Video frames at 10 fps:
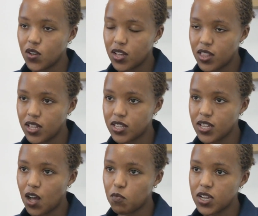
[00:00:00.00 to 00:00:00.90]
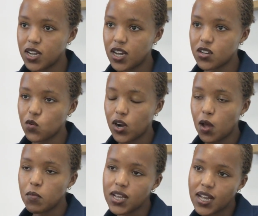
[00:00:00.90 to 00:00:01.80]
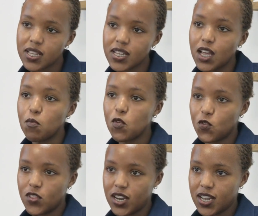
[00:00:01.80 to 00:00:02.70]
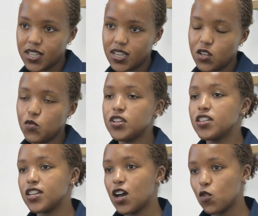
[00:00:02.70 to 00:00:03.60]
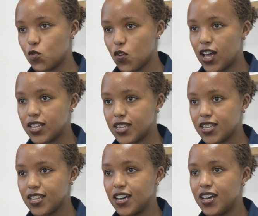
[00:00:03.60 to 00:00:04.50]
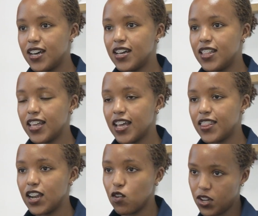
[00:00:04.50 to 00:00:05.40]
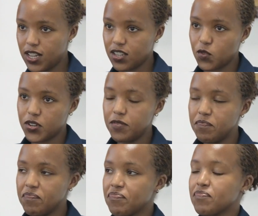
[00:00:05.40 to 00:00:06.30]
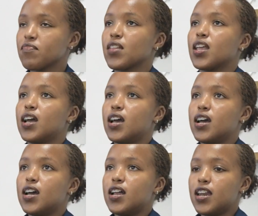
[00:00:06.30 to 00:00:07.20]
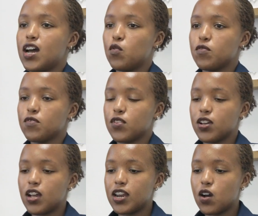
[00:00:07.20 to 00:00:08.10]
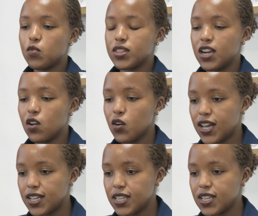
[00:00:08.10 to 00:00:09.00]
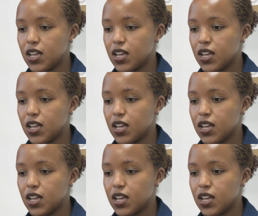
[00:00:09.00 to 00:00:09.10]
this applicant or applicants can move to the next stage, which is now to us, the lawyers, okay? Now with the lawyers